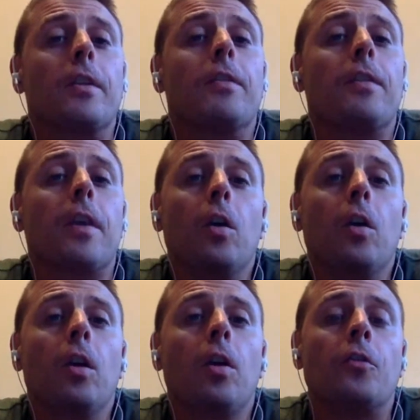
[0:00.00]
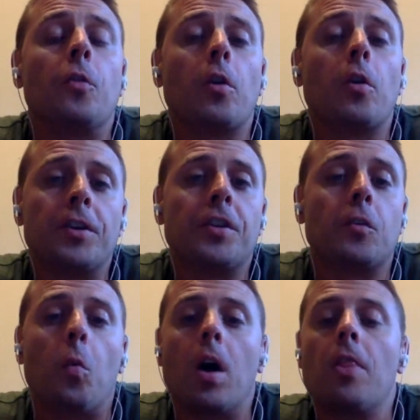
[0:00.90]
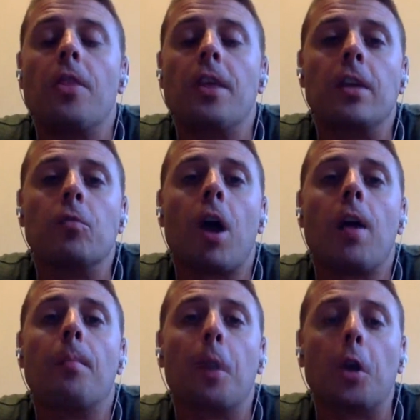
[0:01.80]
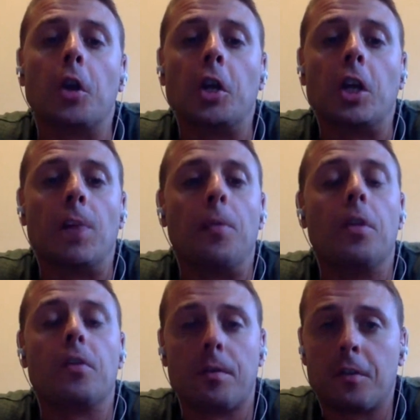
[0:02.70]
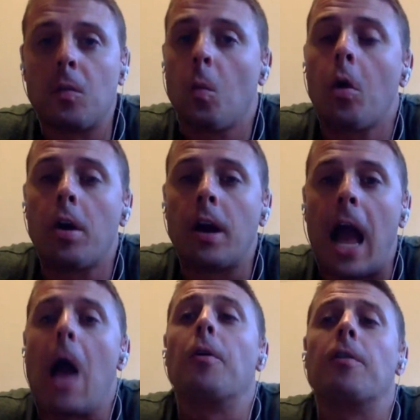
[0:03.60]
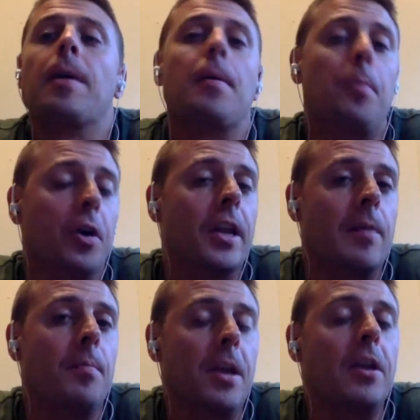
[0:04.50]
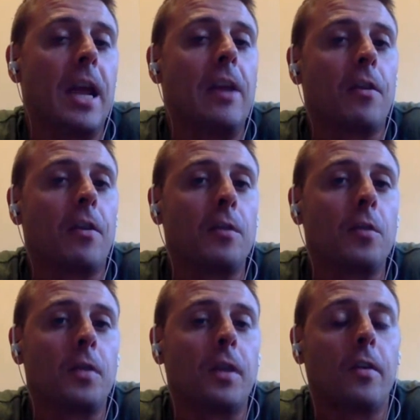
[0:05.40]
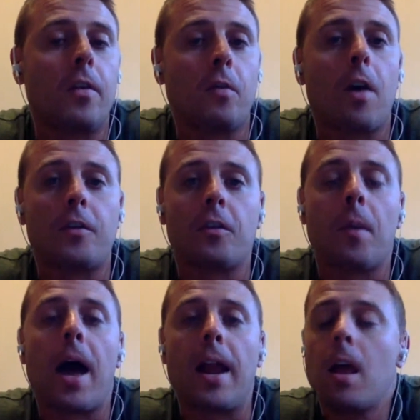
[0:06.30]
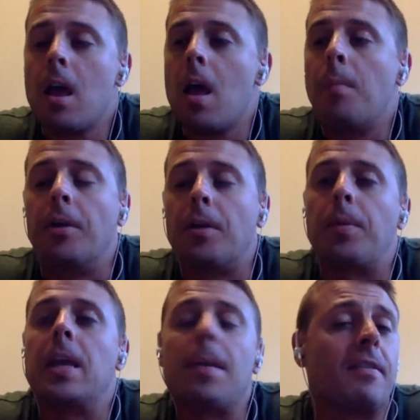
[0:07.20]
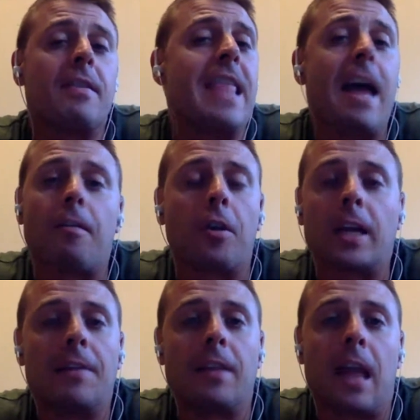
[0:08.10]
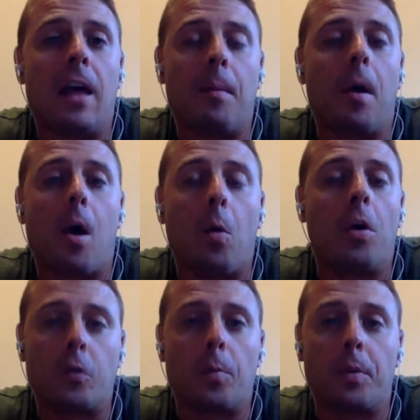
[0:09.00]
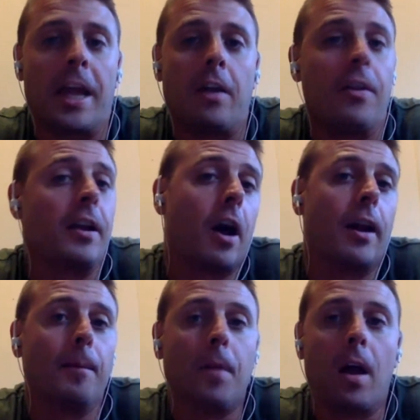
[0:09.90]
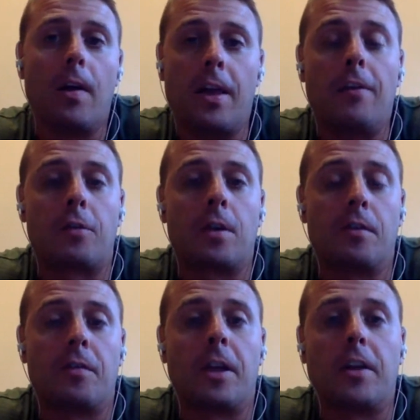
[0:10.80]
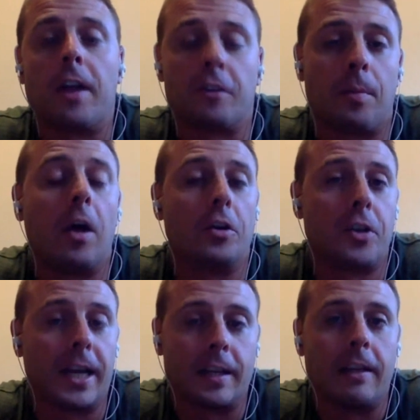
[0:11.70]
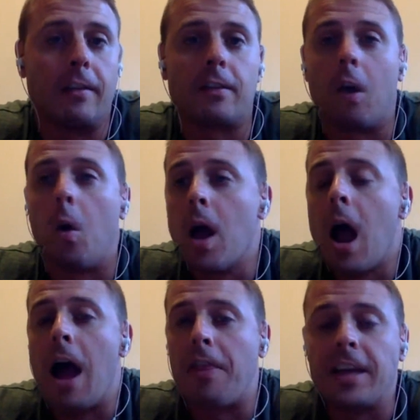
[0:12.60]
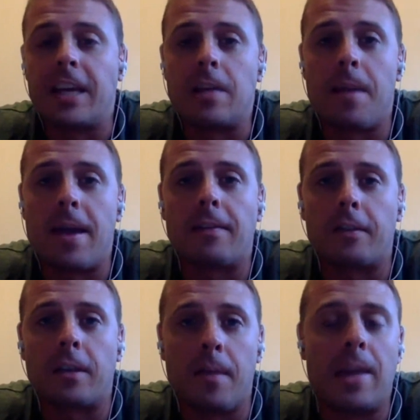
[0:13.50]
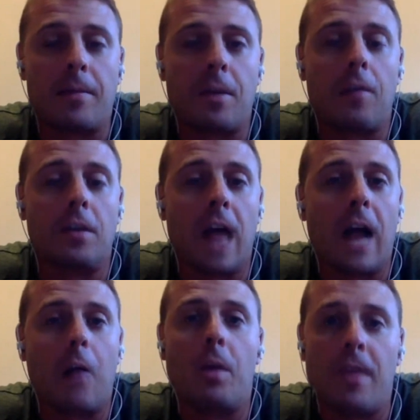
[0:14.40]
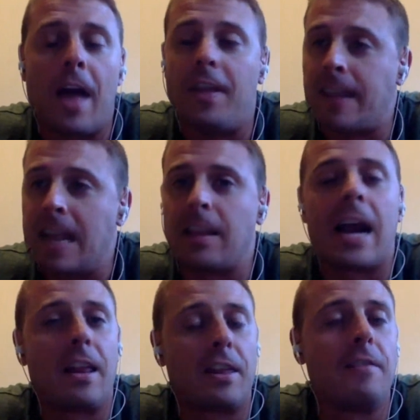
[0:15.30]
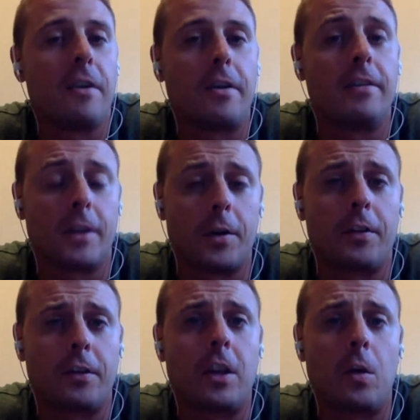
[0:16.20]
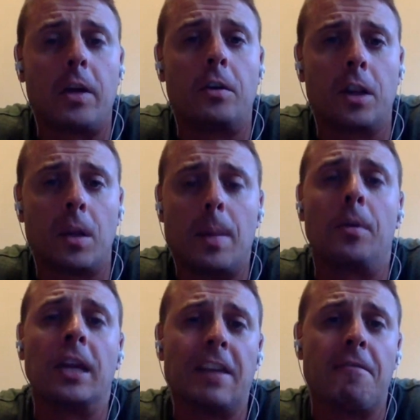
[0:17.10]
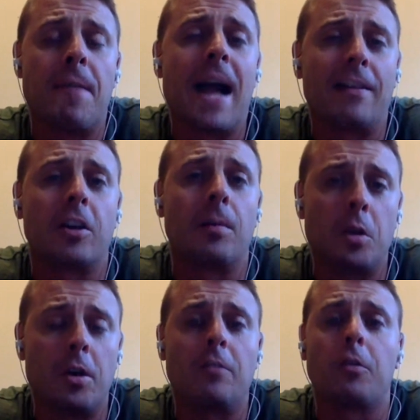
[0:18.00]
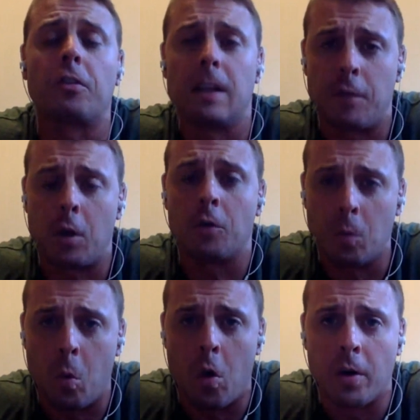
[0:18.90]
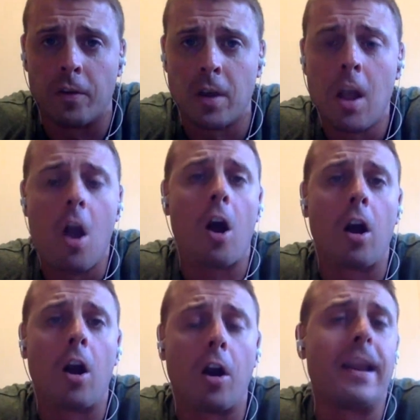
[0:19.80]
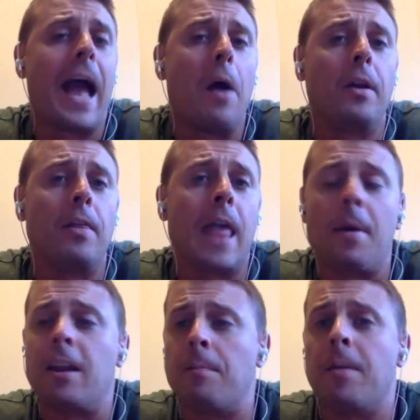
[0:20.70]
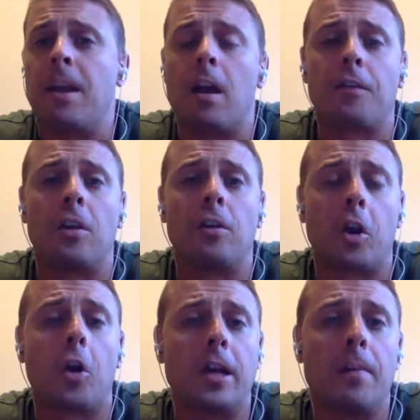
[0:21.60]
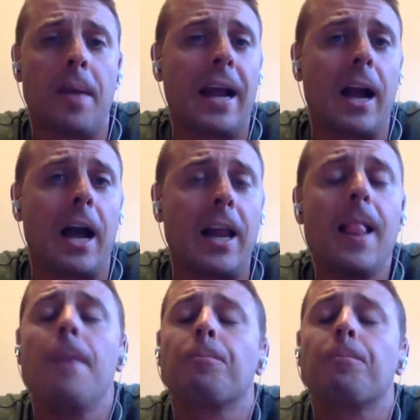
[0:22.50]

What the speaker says: until Jordan Richards won the Ron Burton Community Service Award, I maybe put him in danger of losing his roster spot. But the team has never given that award to a player and then cut him in the history of the franchise, under Belichick at least. So I think he basically made himself a lock with that. They take that kind of thing very seriously in New England. The people that give back their communities, receive those awards, are touted, and that might have been enough to earn him back on.